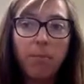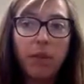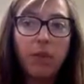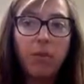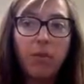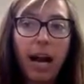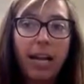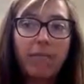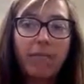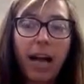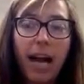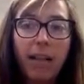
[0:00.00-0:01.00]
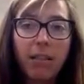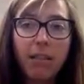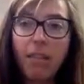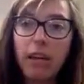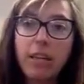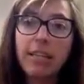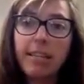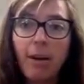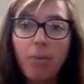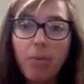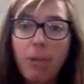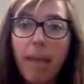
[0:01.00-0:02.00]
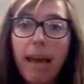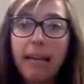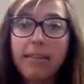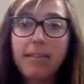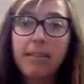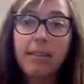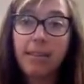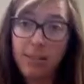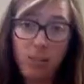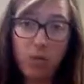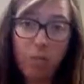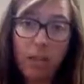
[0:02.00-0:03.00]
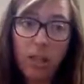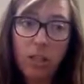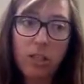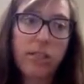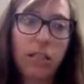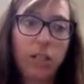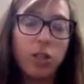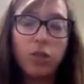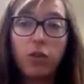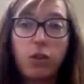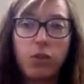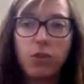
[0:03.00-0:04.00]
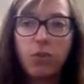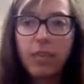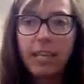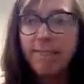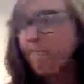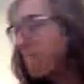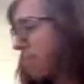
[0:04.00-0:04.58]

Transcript: If you kind of like the fairy tale remakes, this would be a good series for you to read.